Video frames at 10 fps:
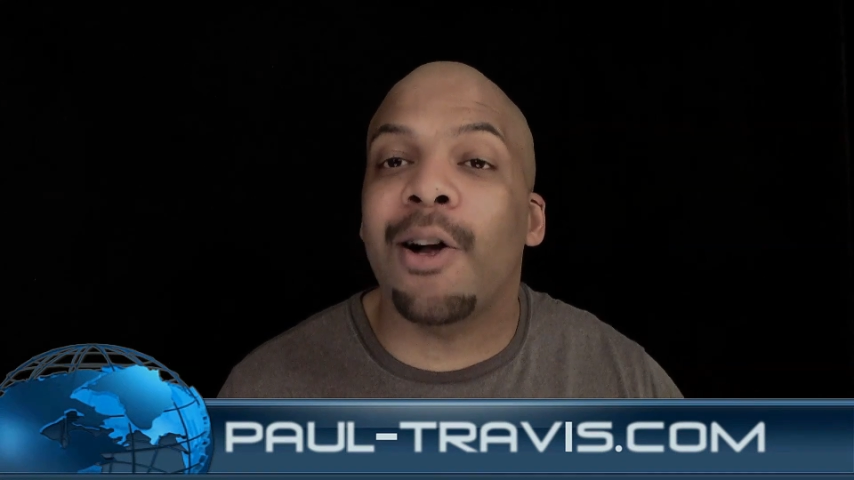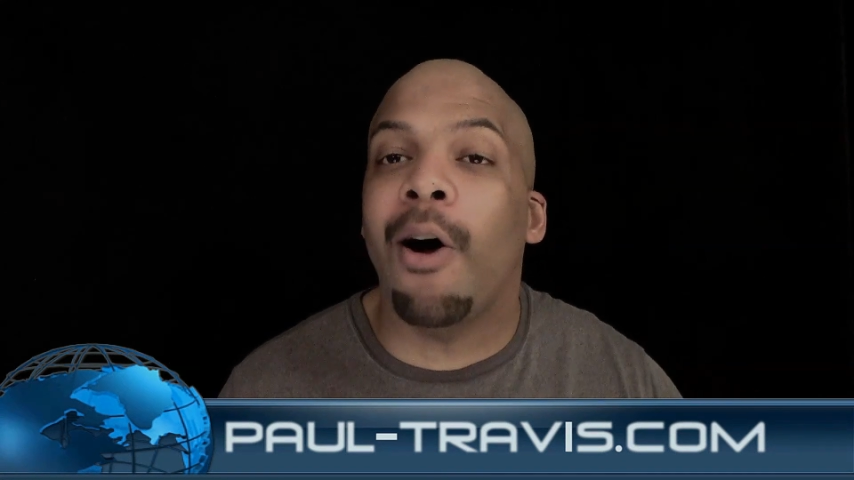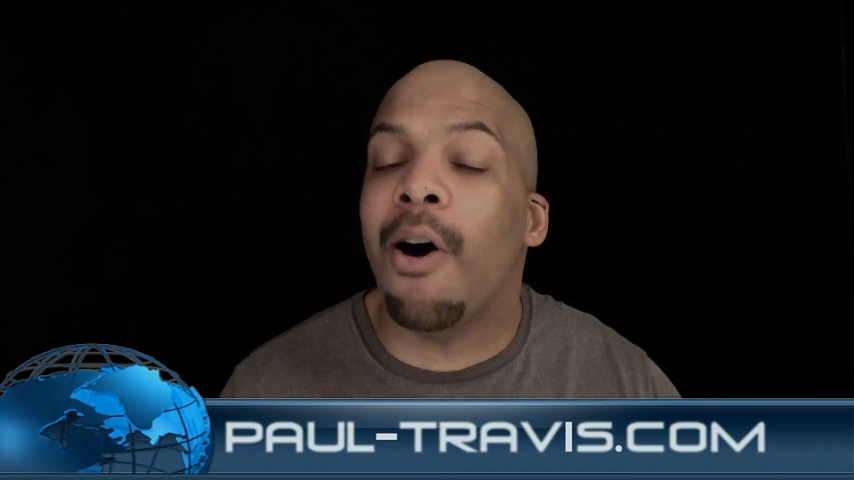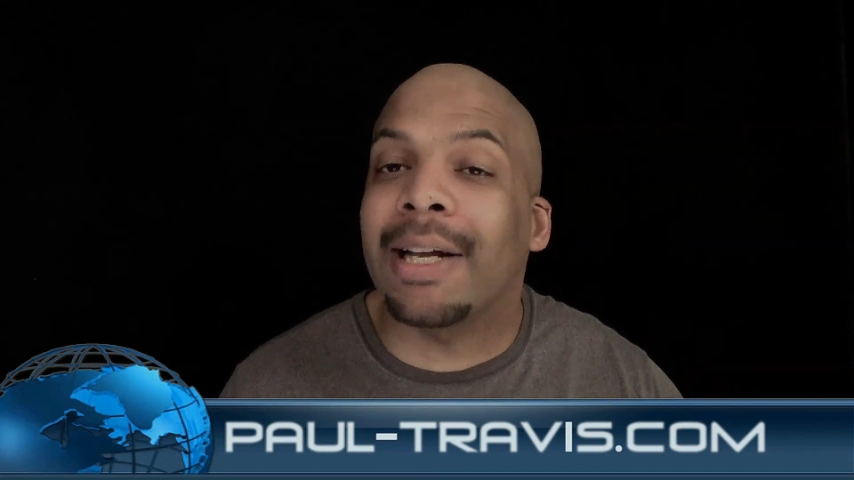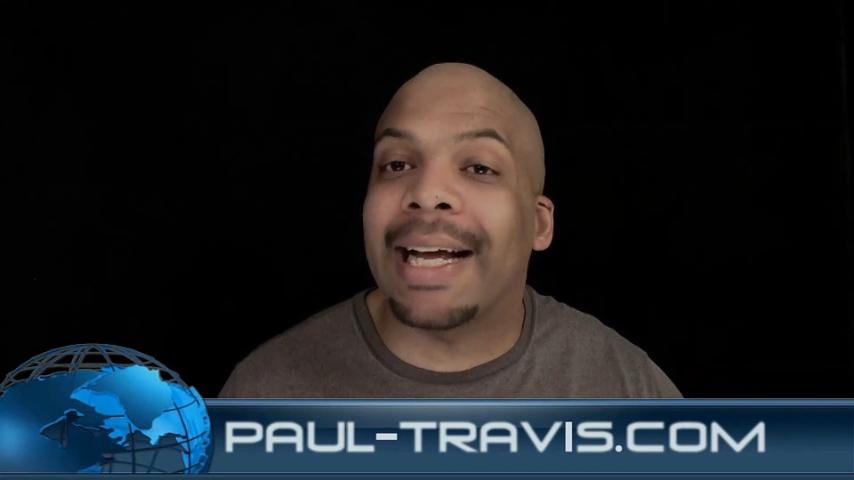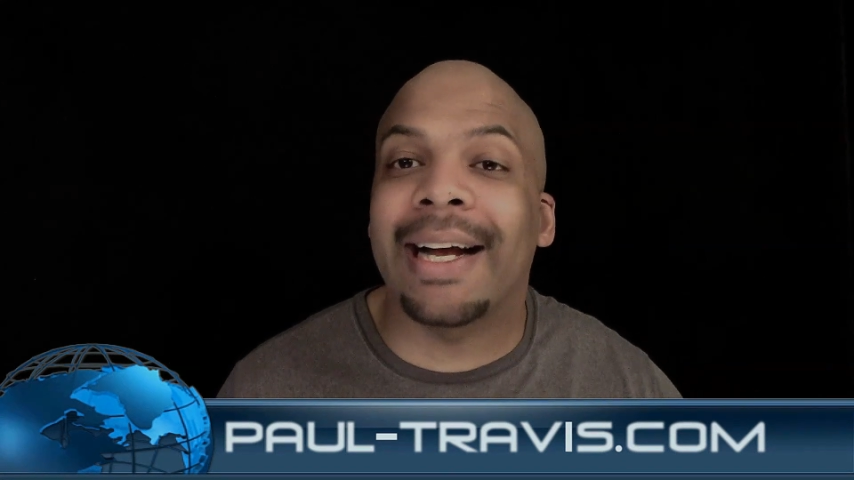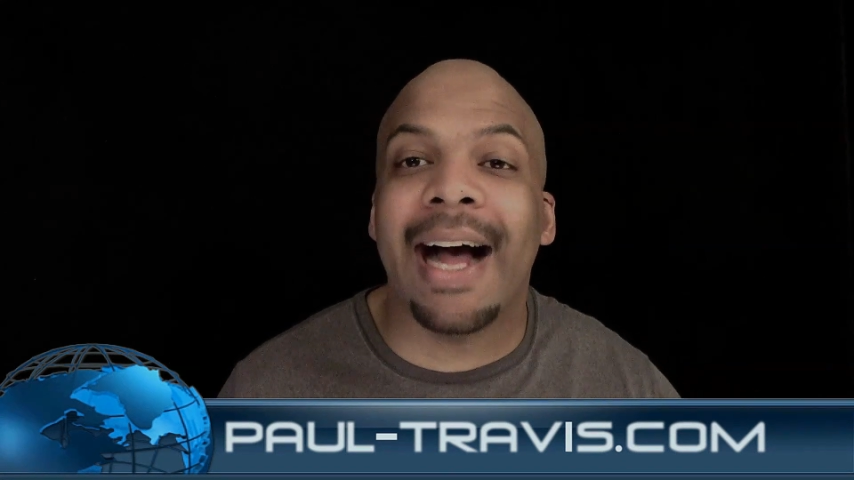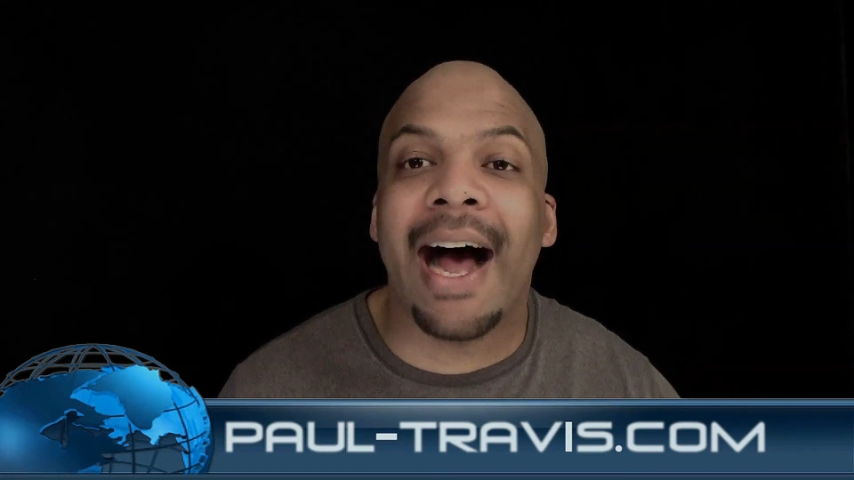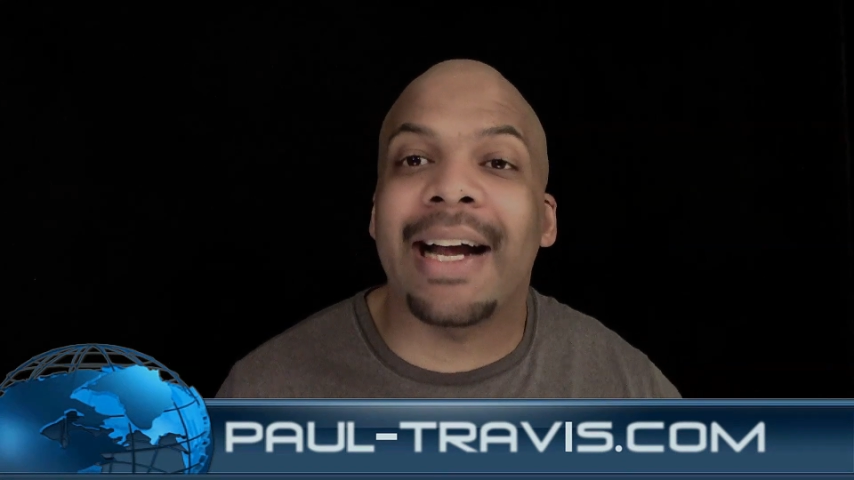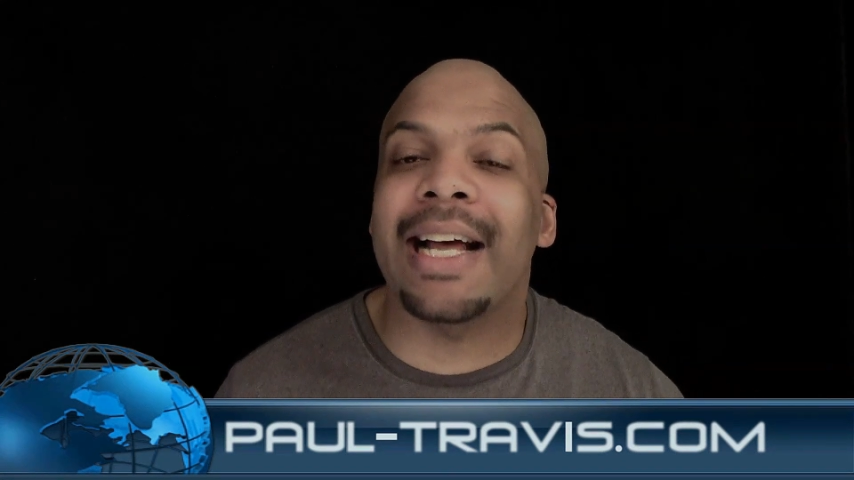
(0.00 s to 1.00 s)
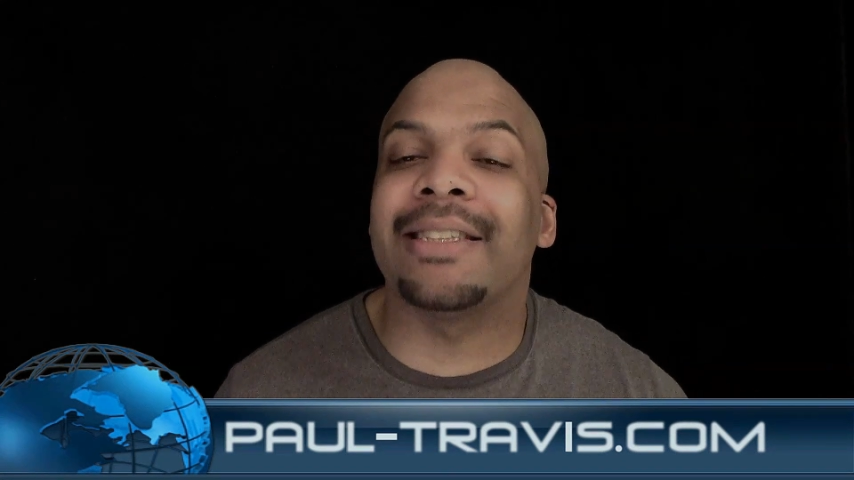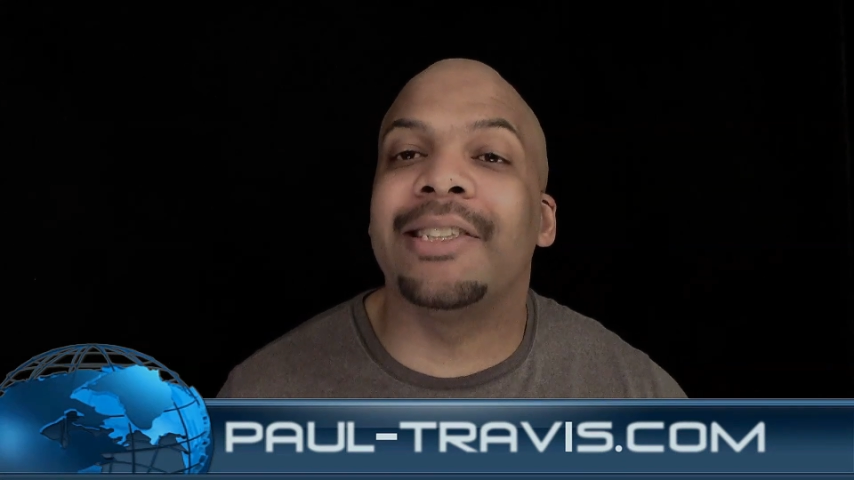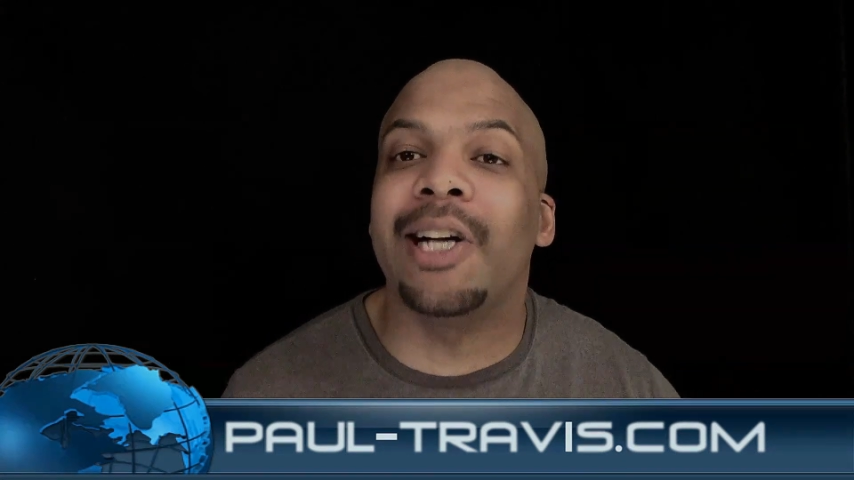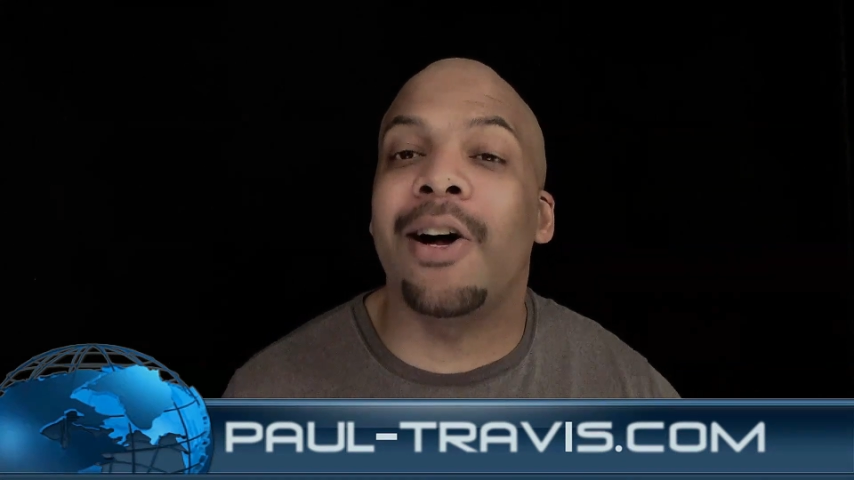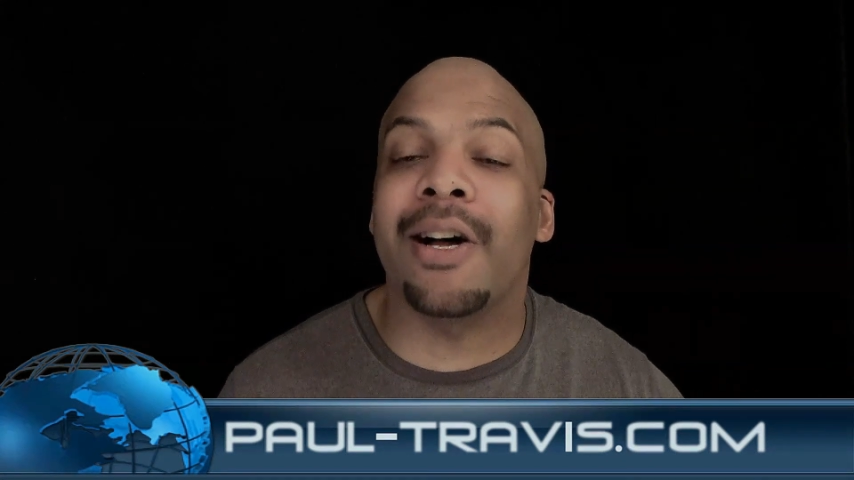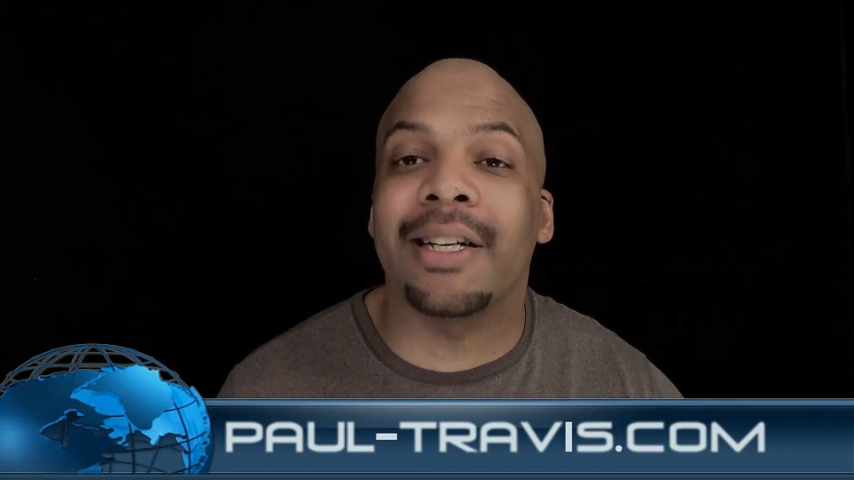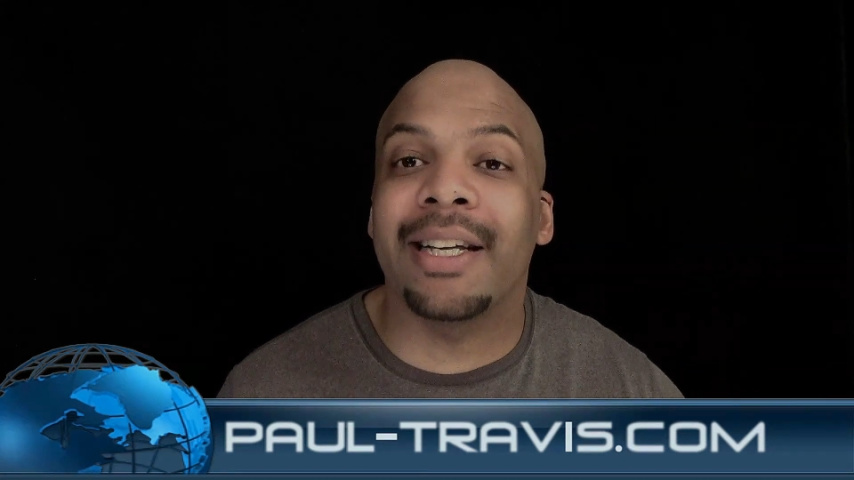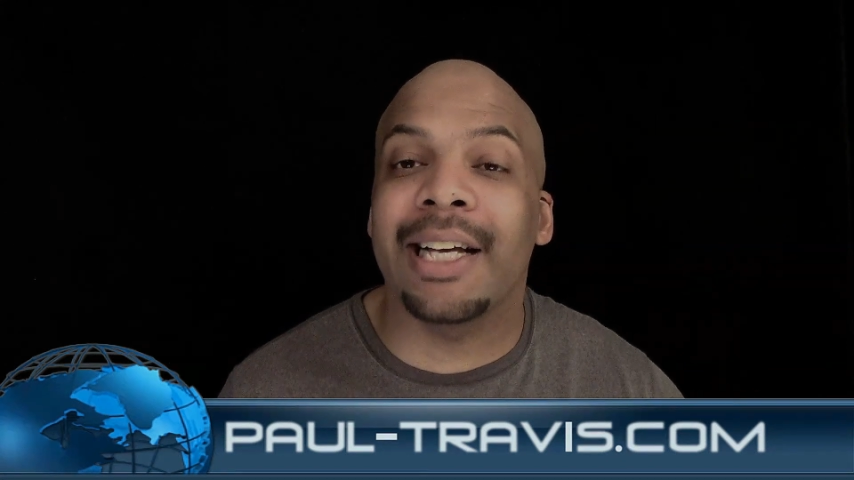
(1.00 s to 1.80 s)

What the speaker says: all that God has done.